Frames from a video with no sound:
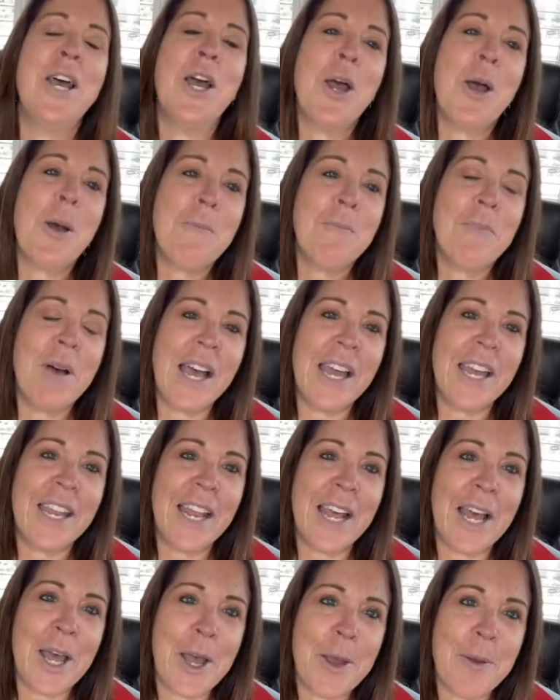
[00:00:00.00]

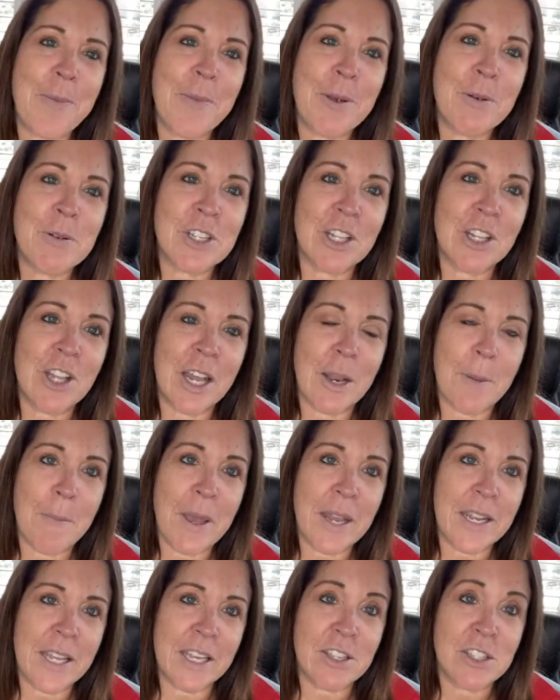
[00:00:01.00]
But it was a lot of
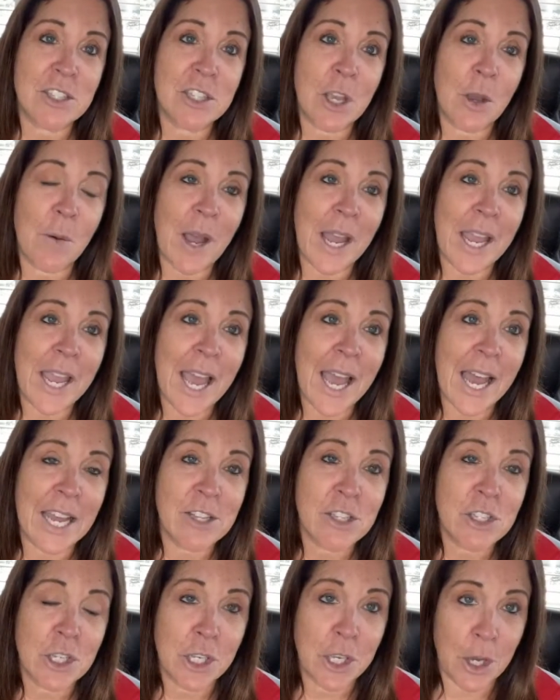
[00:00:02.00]
money. And so I
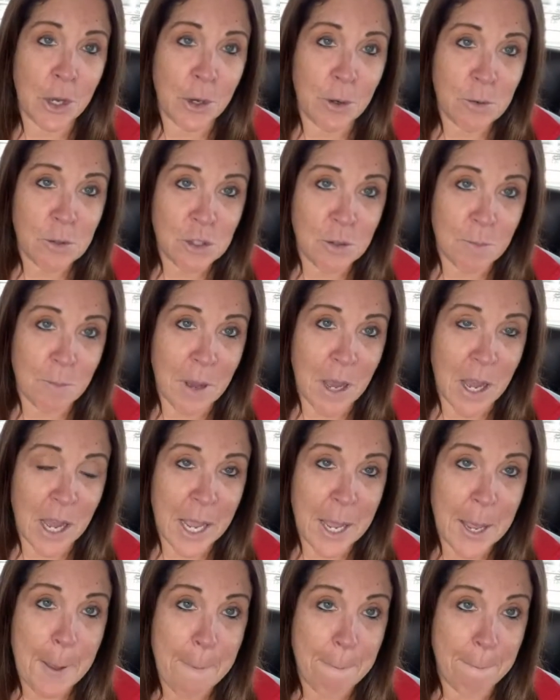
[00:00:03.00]
had to go to
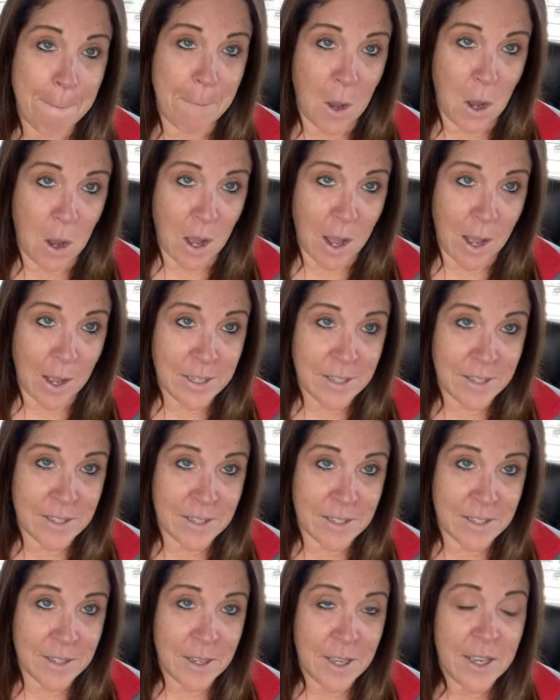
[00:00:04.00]
my
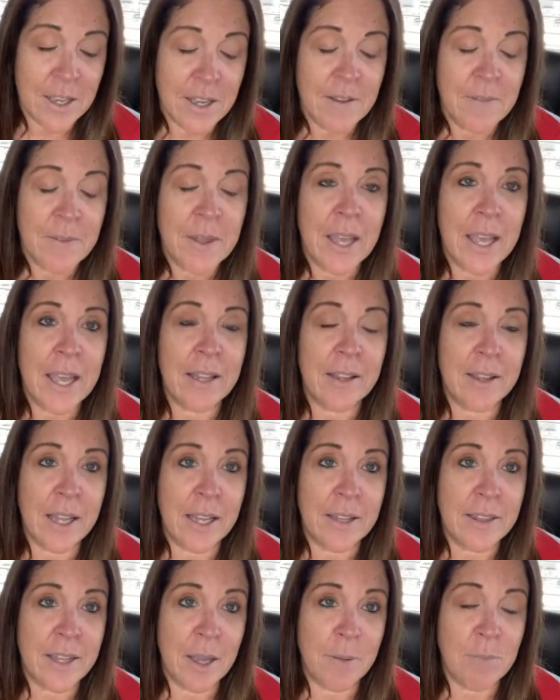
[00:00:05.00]
boss and
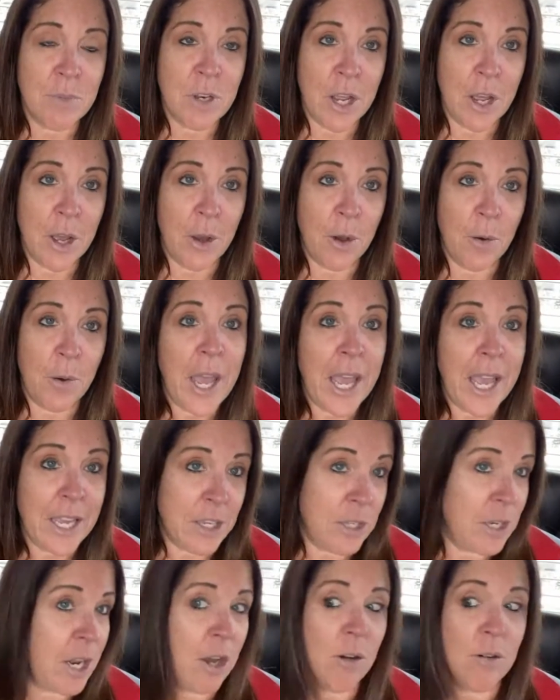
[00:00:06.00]
let them know, hey,
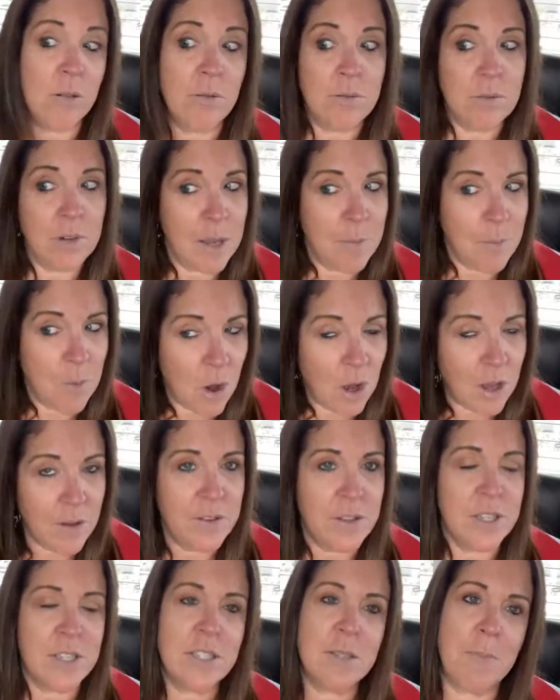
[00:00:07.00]
you know, I'm off
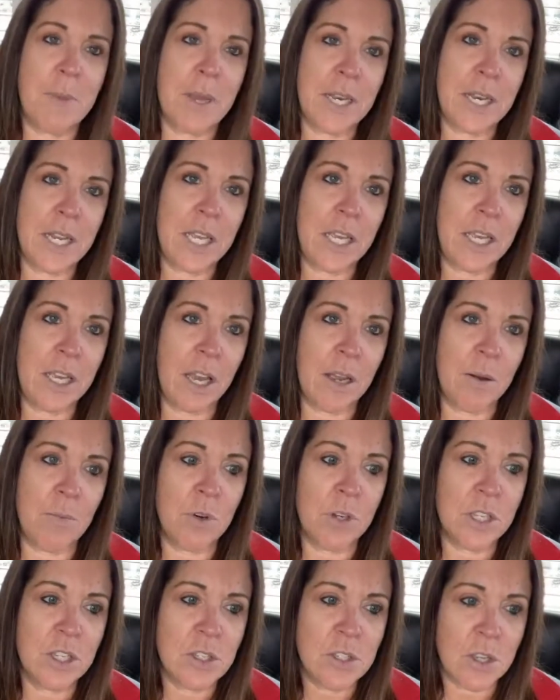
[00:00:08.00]
of this money. I'm
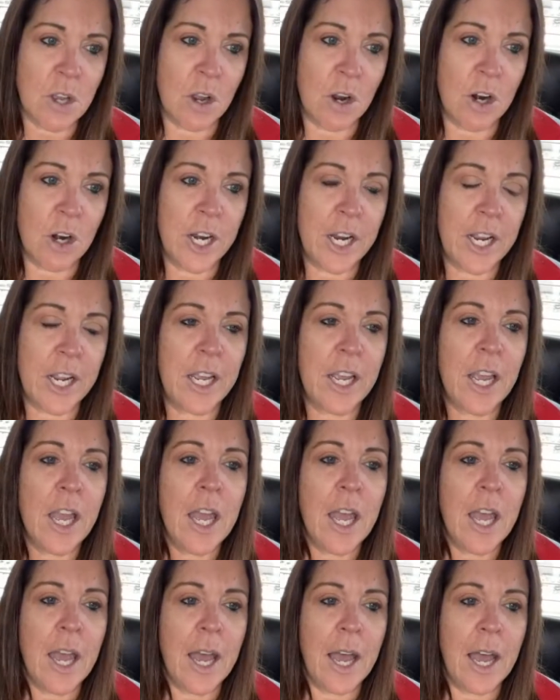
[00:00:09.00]
really sorry.
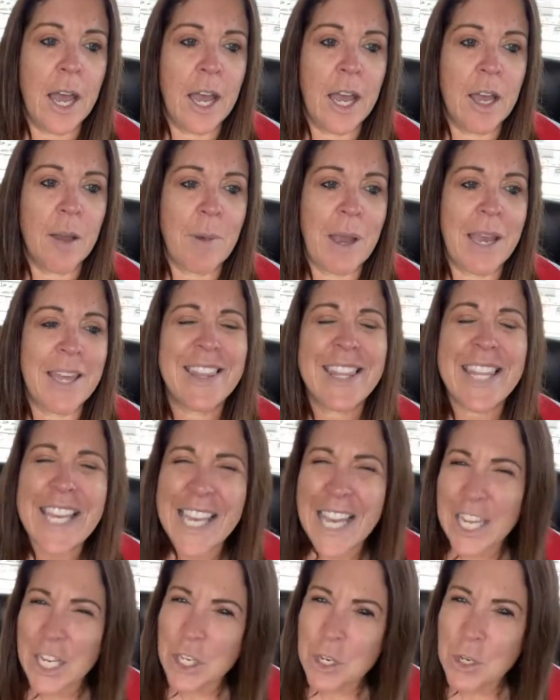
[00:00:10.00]
I
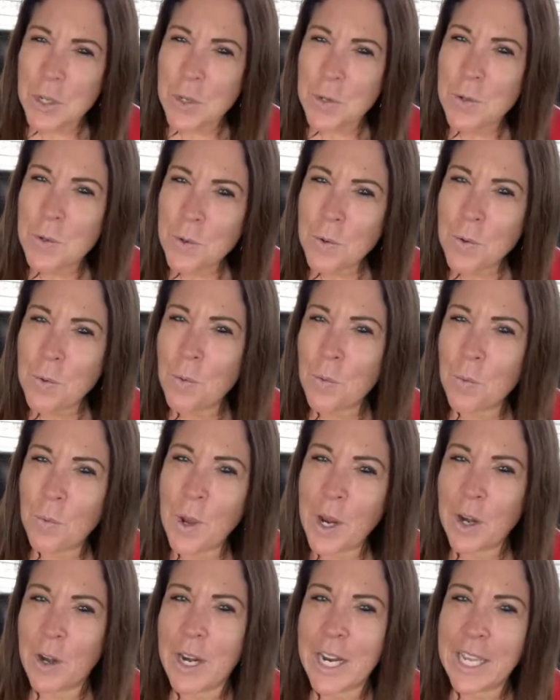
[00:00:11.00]
think I knew
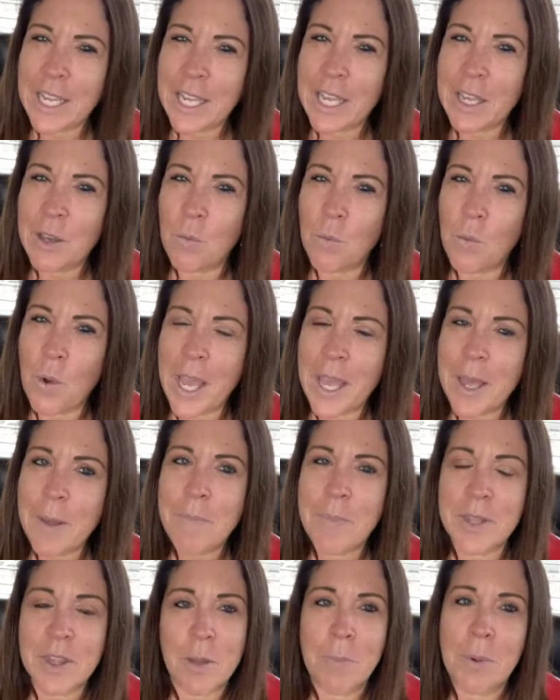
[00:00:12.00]
where it
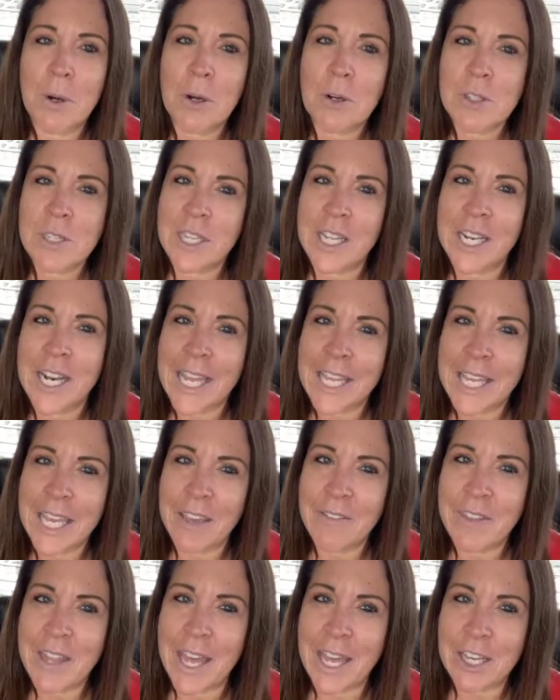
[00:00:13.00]
went, but the person that I
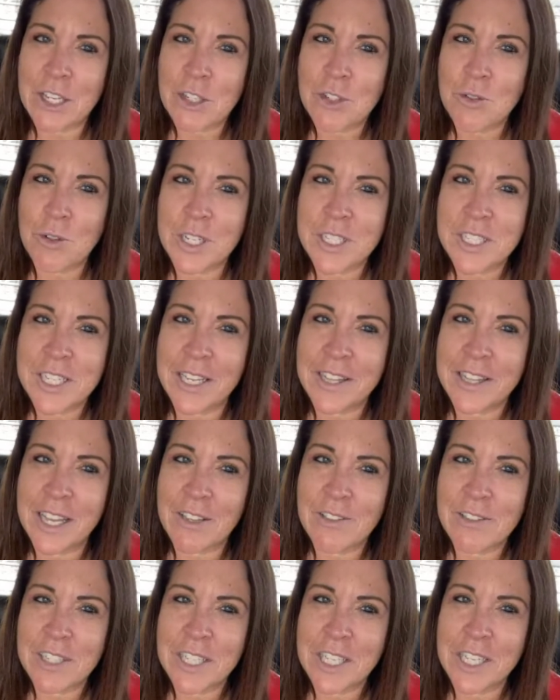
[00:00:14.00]
gave the extra
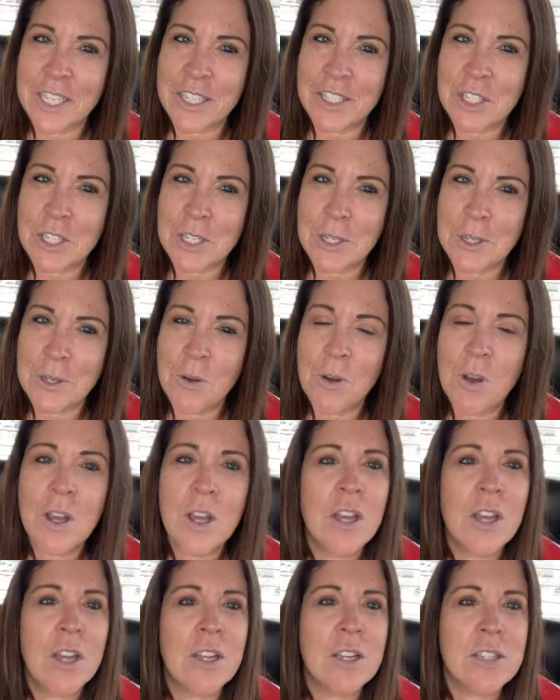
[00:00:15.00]
10,000 yen to
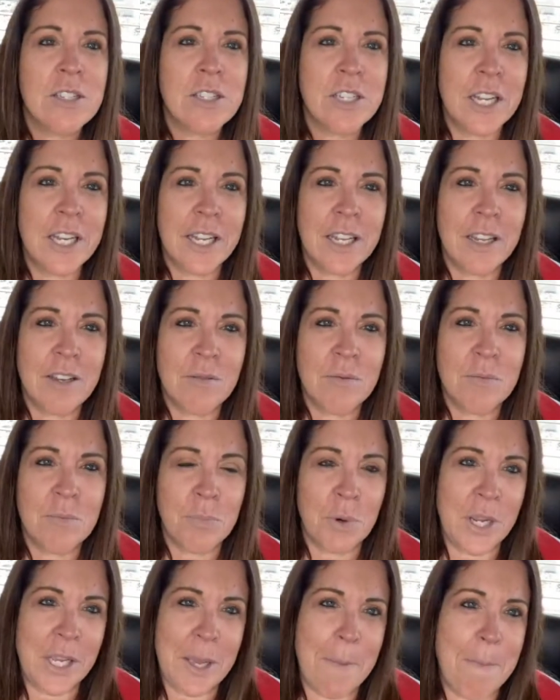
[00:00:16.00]
didn't
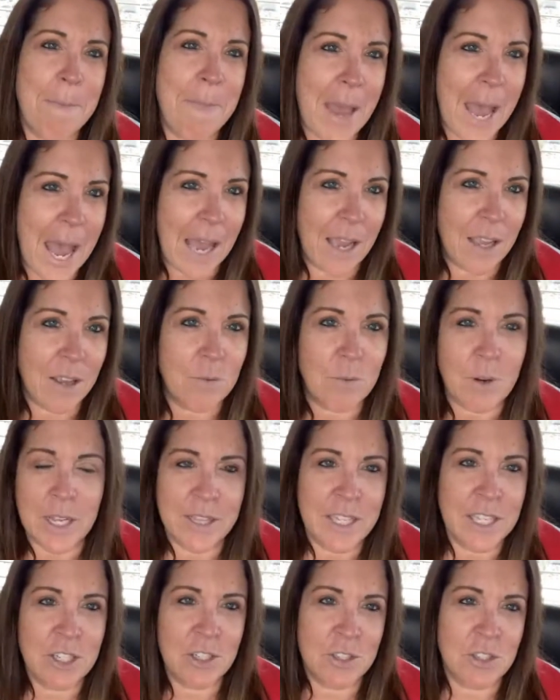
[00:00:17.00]
bring it back, right?
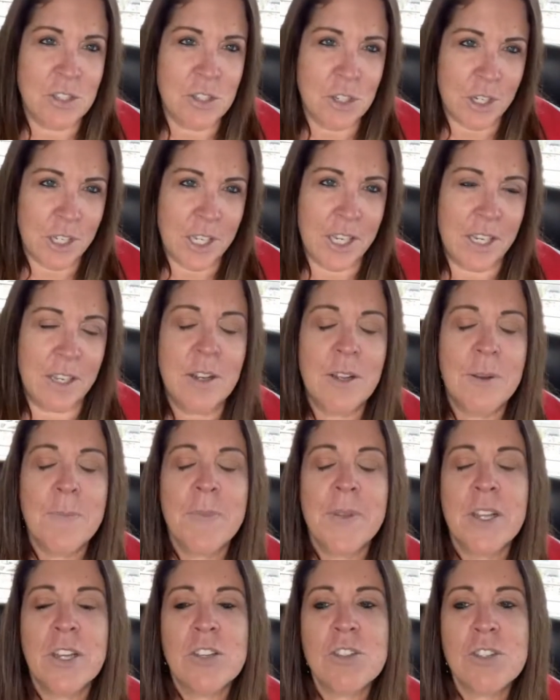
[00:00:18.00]
They just took it.
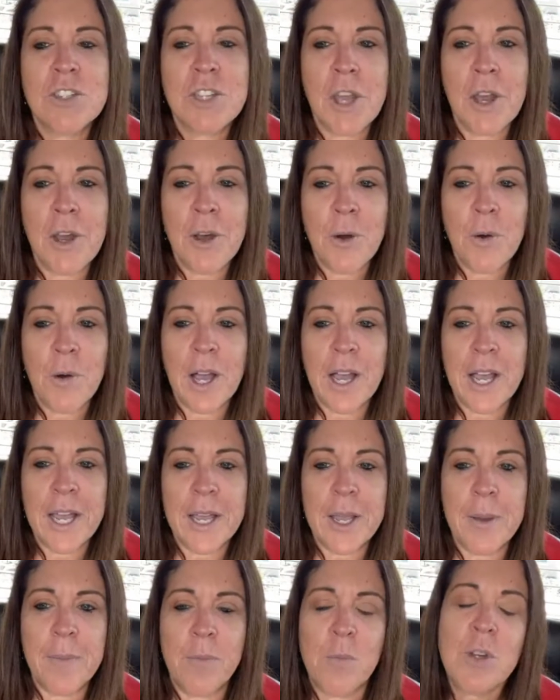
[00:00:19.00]
So,
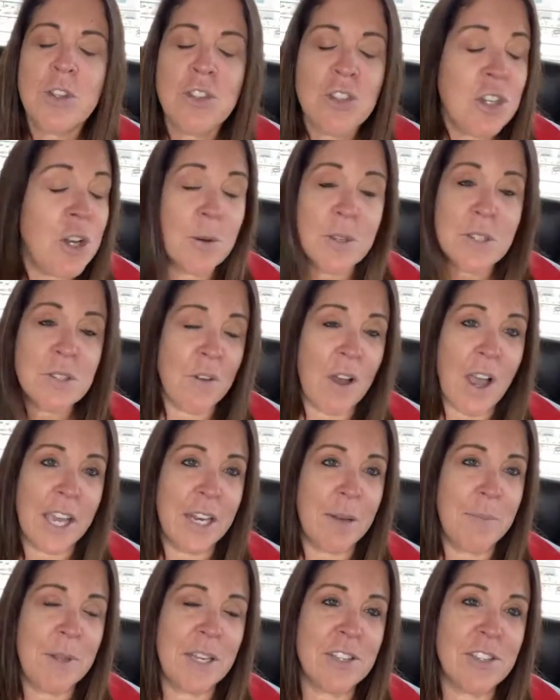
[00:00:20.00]
which, you know, is fine.
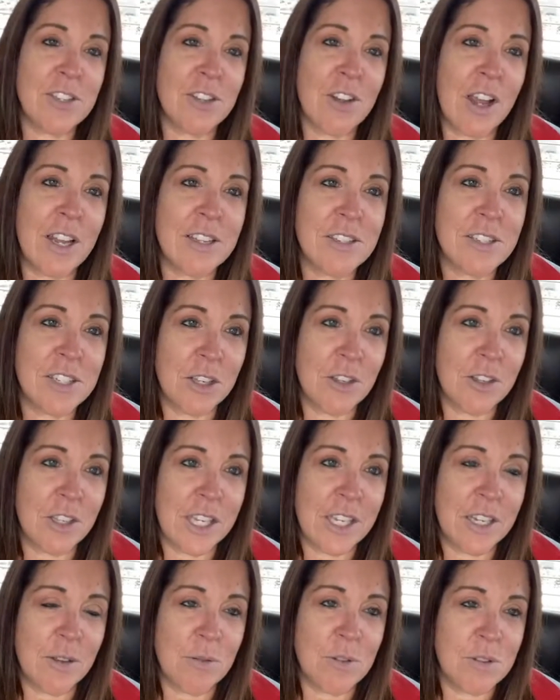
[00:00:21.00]
I mean, it's not
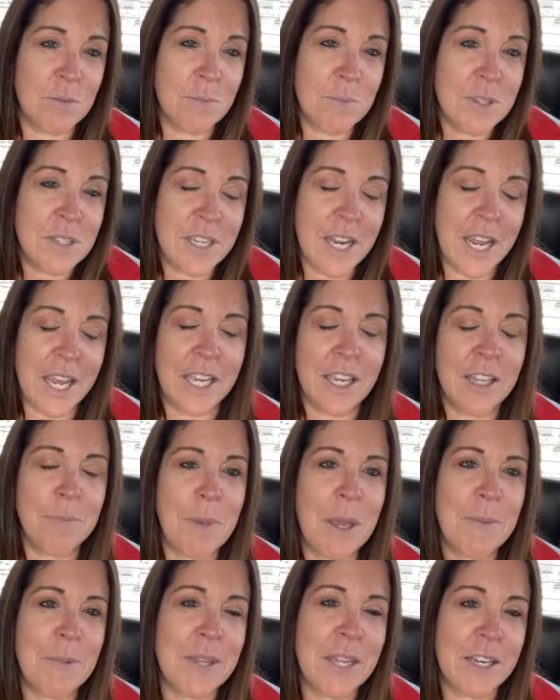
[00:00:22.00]
stealing. It was a mistake and
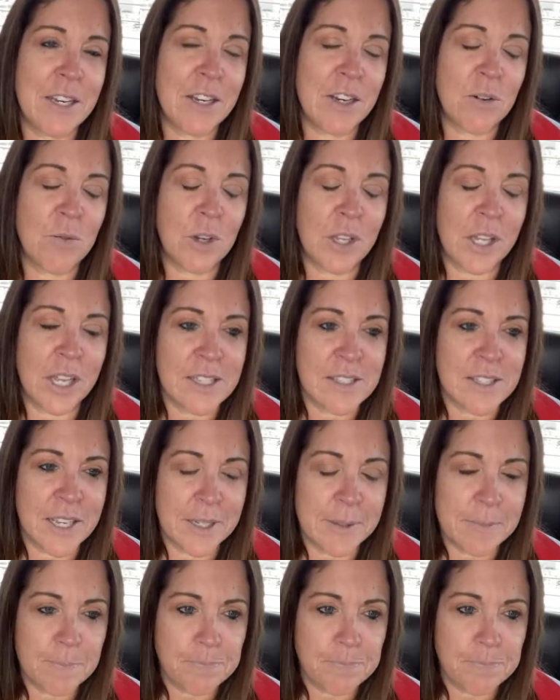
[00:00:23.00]
maybe they didn't realize it.